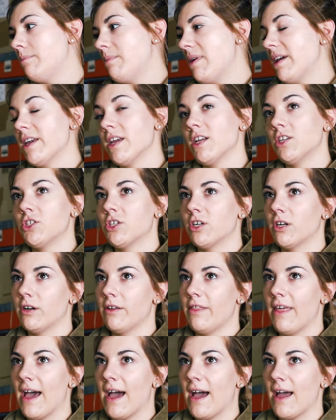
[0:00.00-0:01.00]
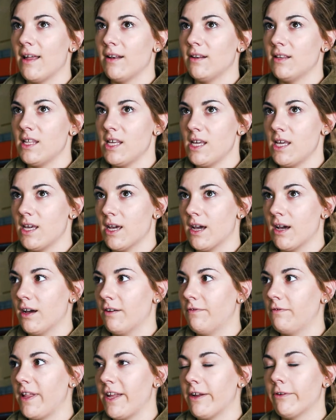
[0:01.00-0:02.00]
Making sure that the
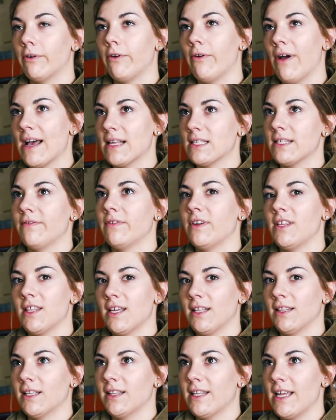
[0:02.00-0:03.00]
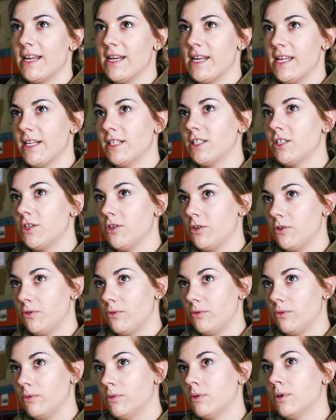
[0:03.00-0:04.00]
uh, flight crew has everything that they need
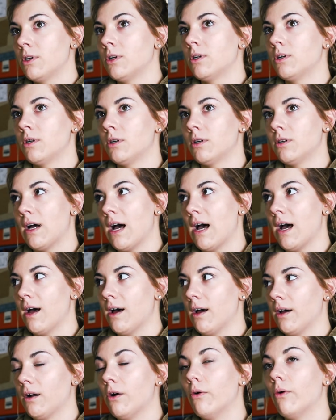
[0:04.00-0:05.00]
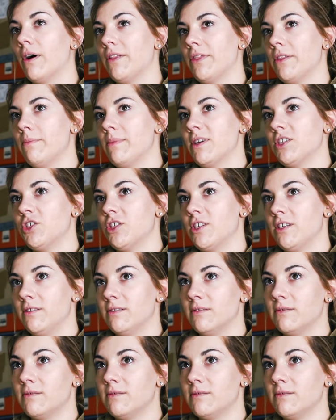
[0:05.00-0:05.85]
to uh, go on the mission.